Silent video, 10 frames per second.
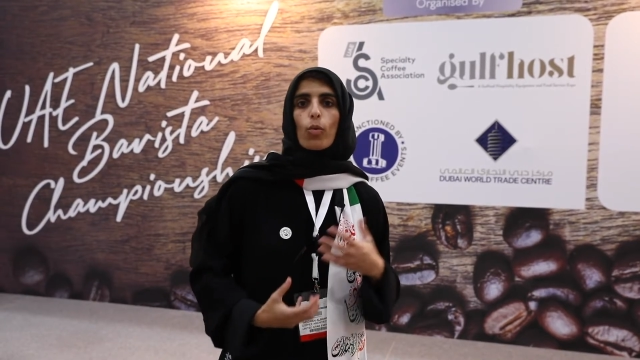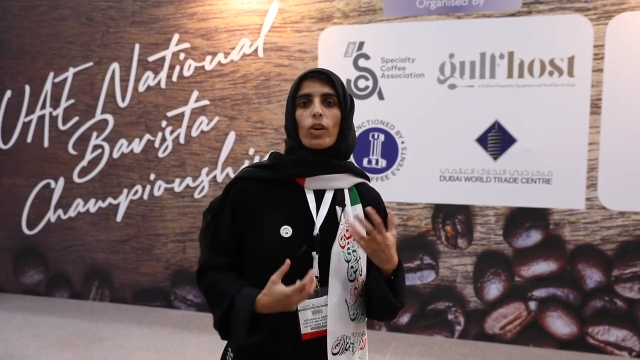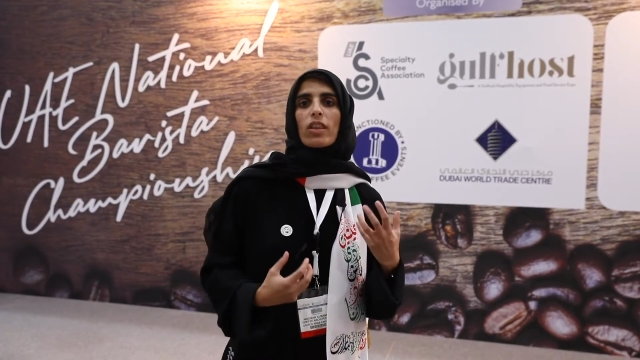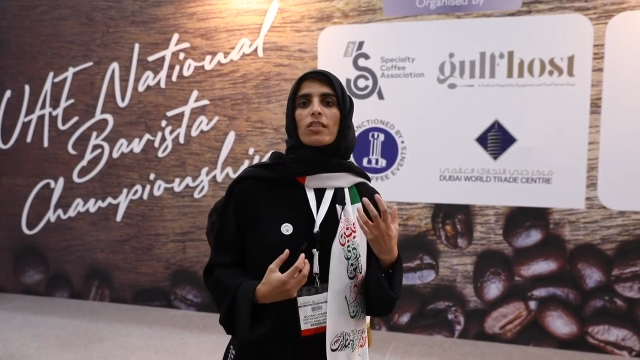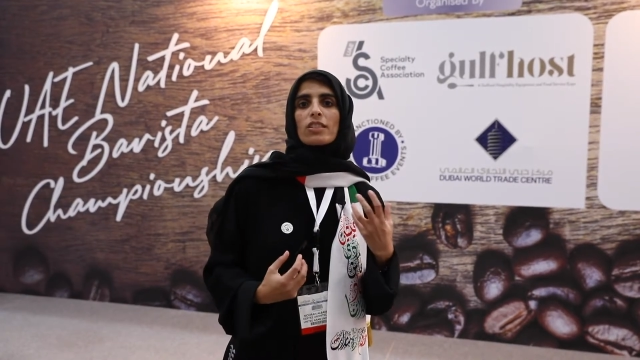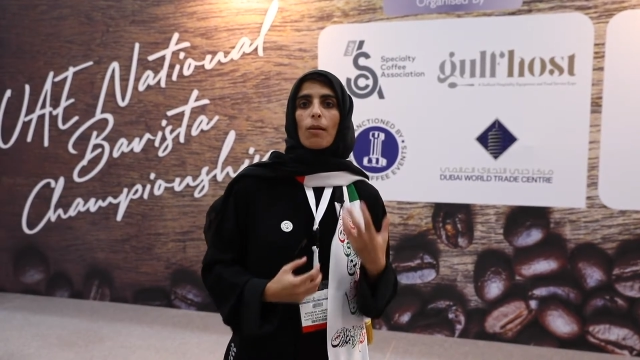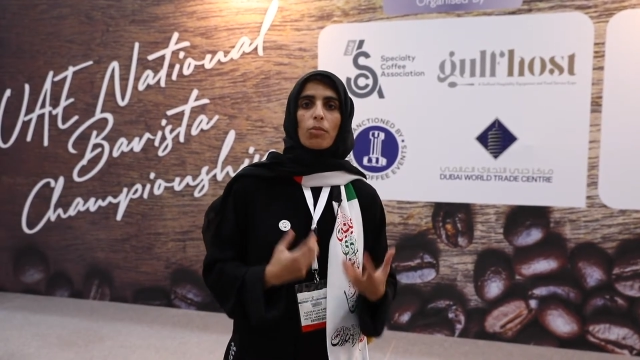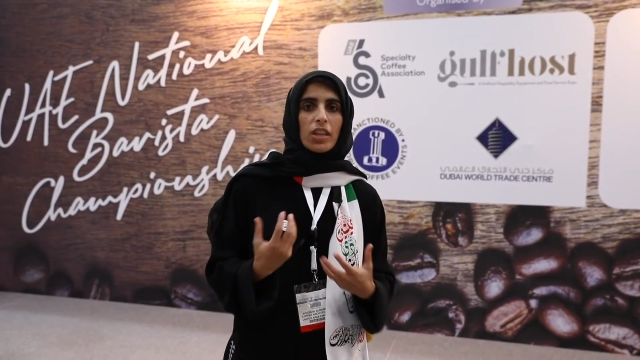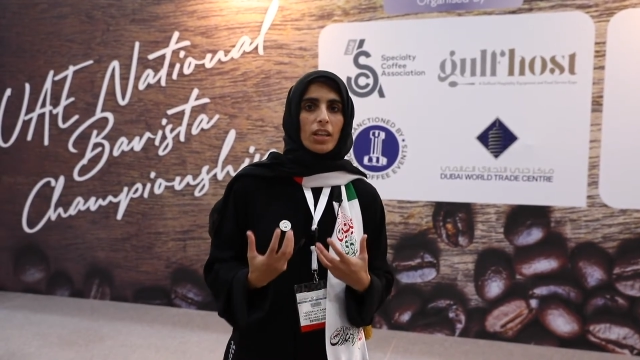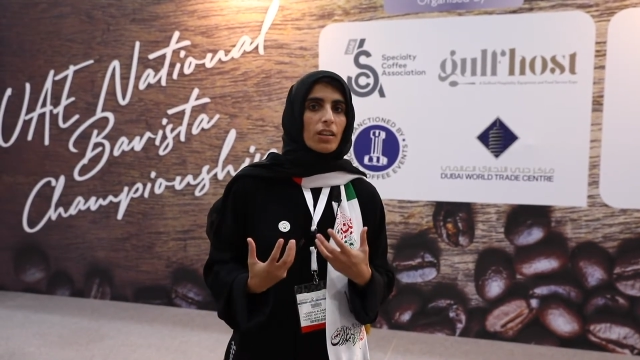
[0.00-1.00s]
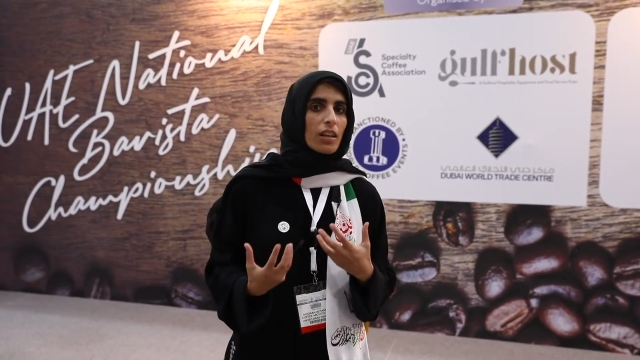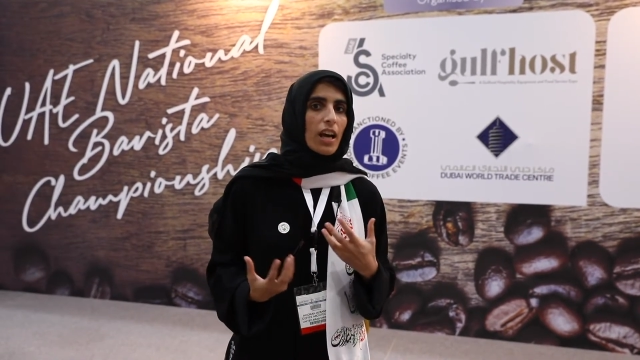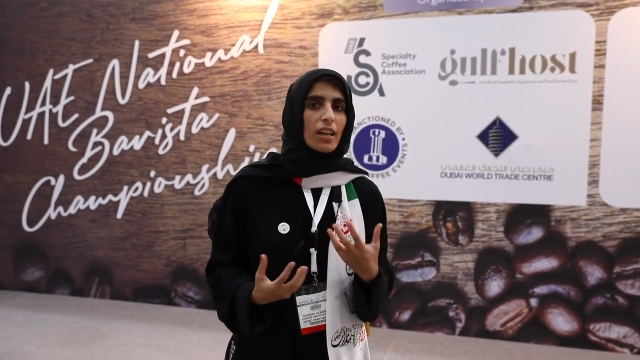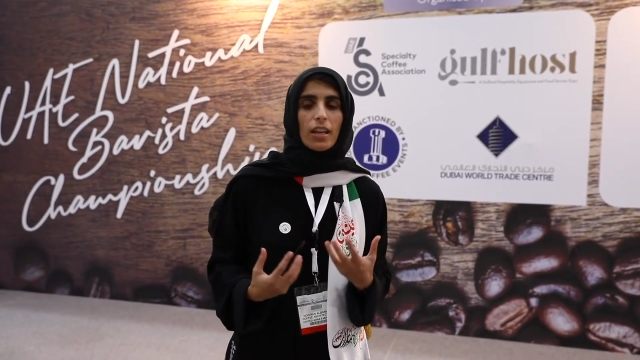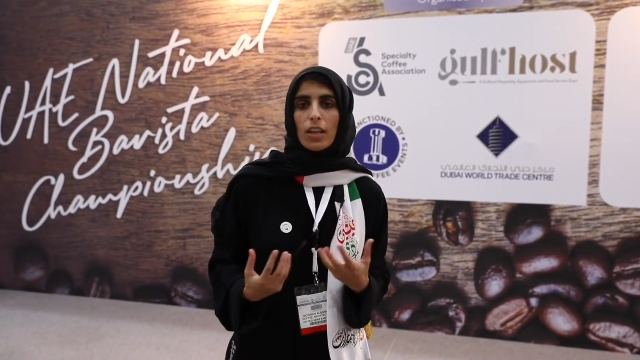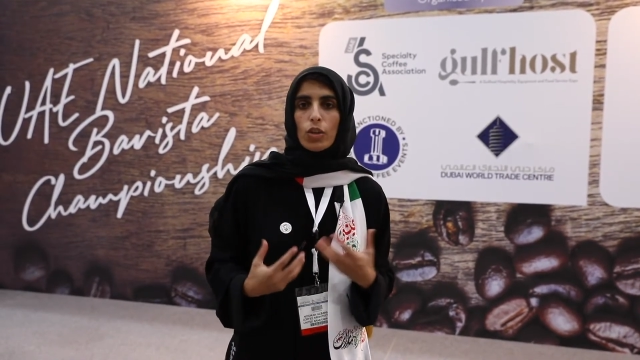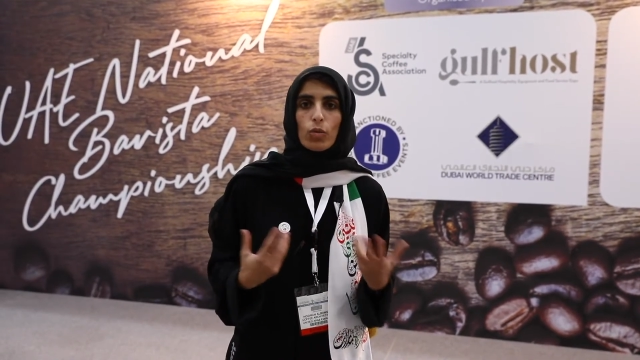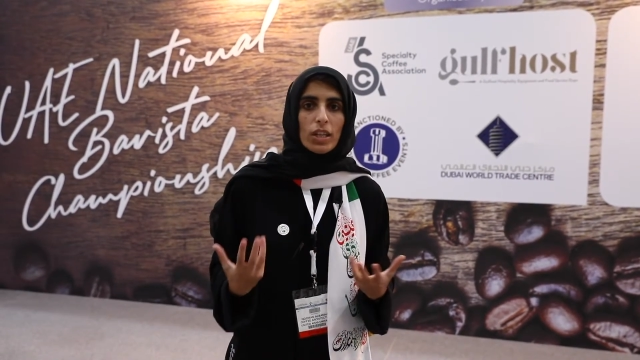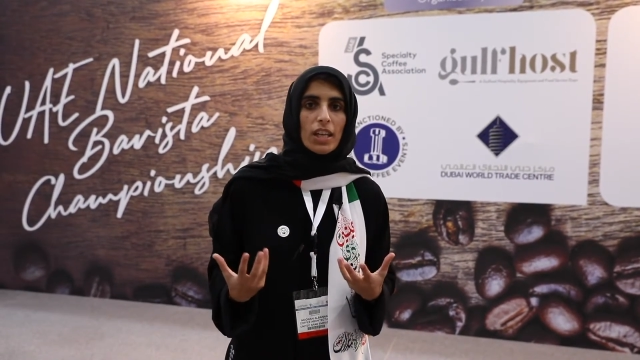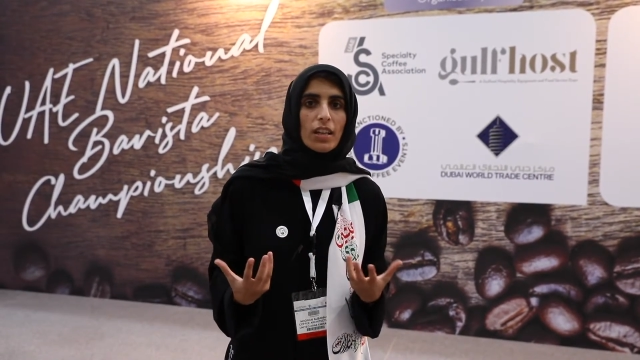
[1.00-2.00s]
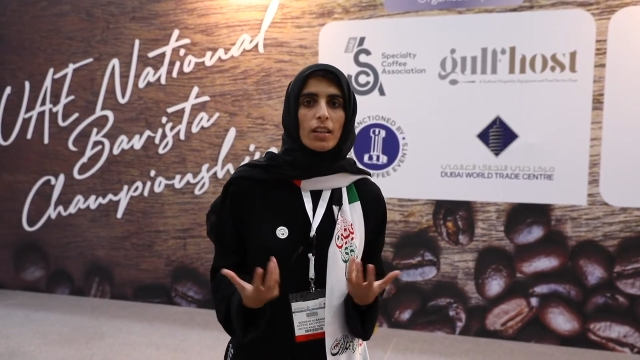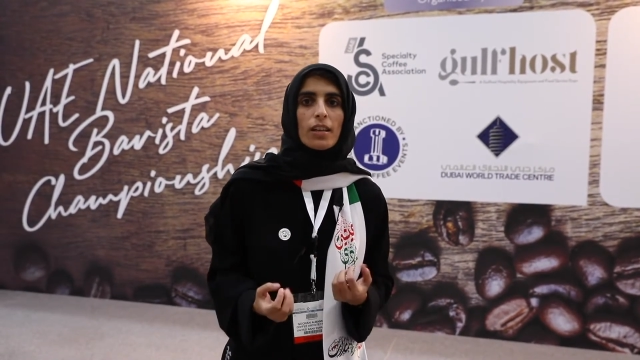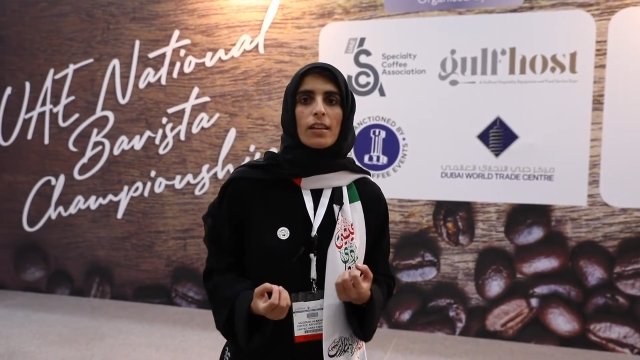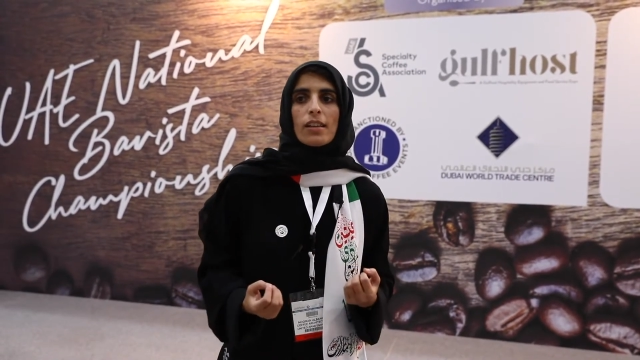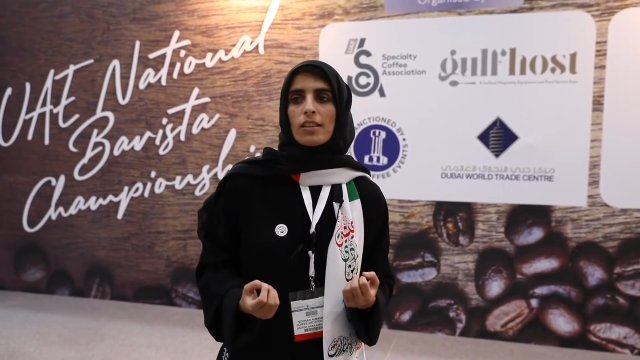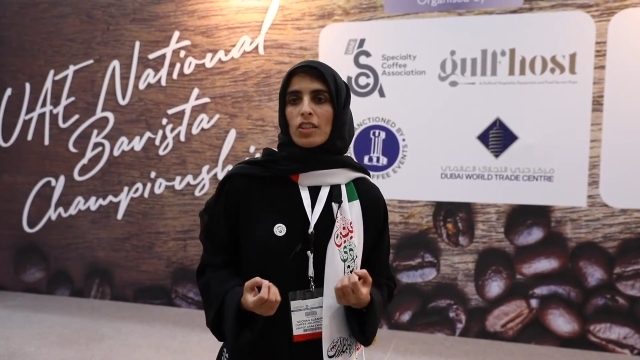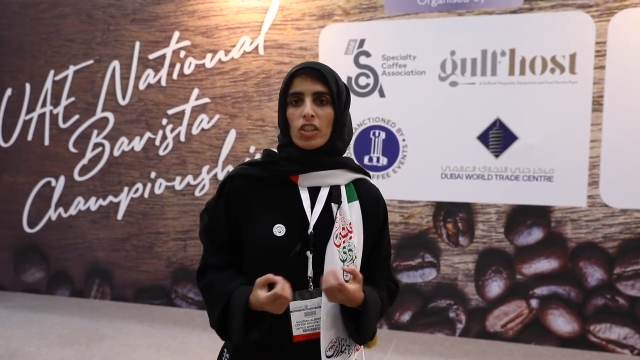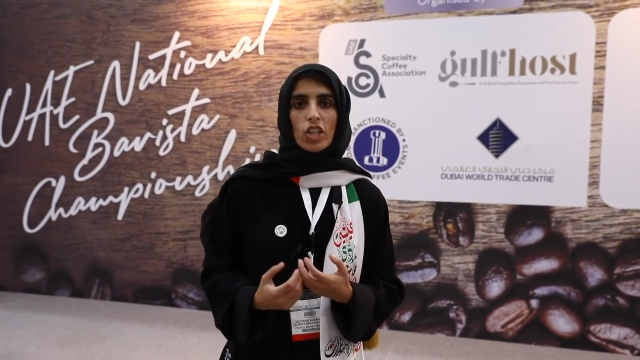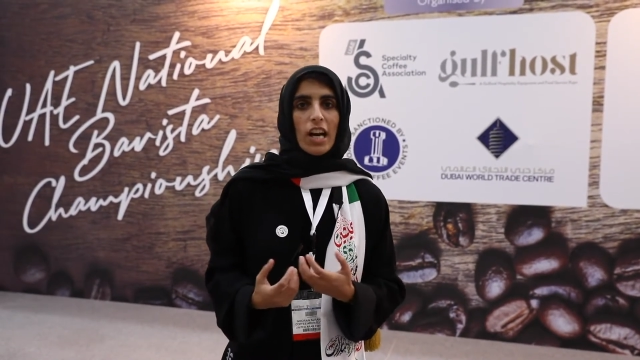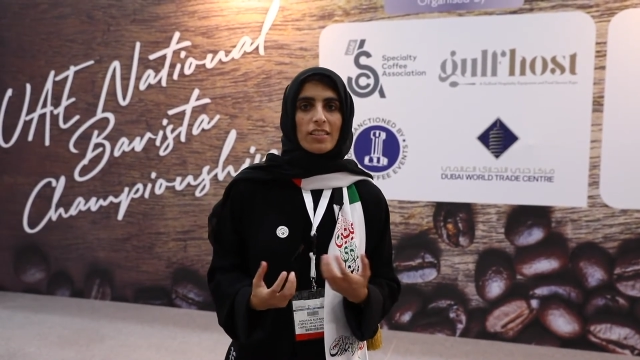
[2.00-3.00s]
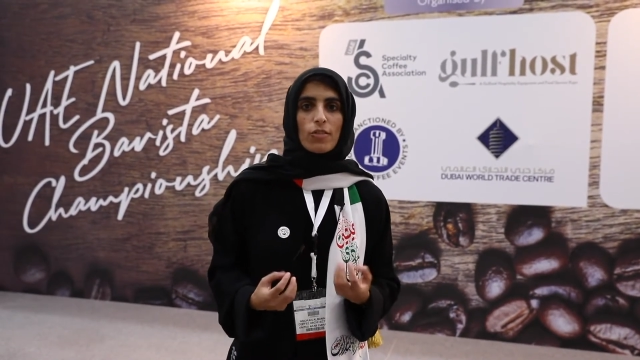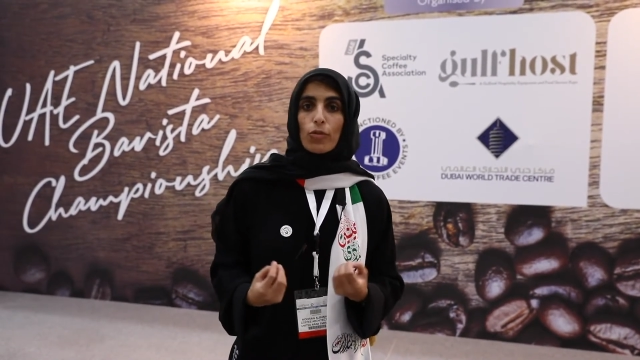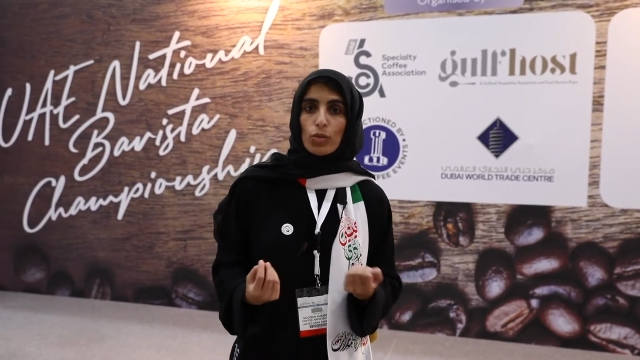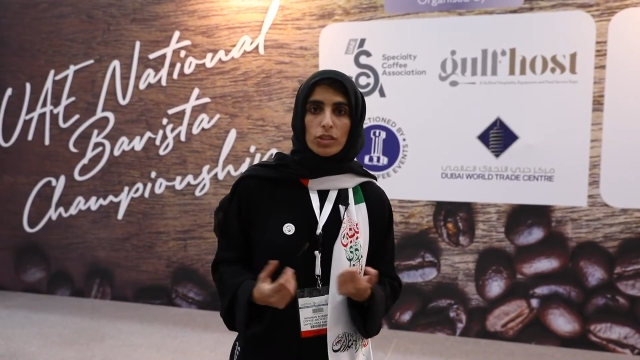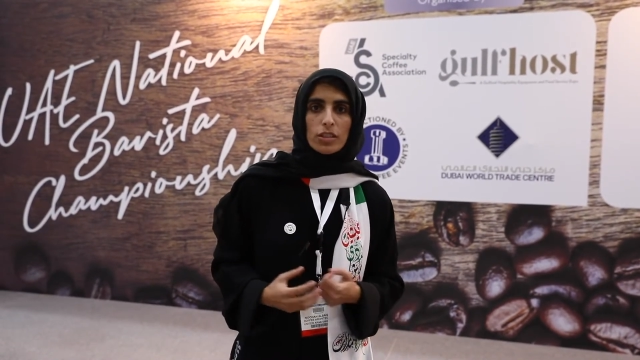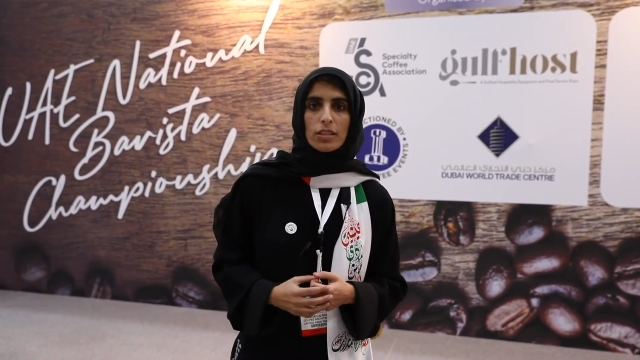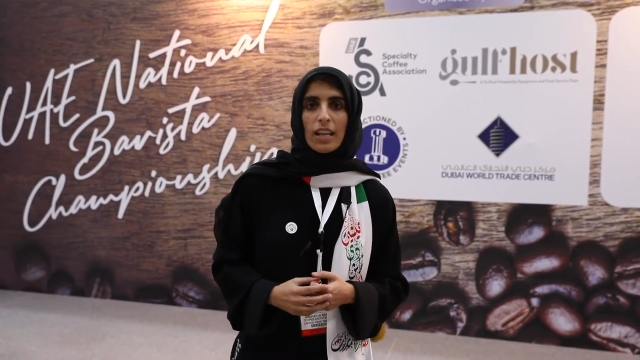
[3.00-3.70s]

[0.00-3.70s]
with something like unique, such as fruits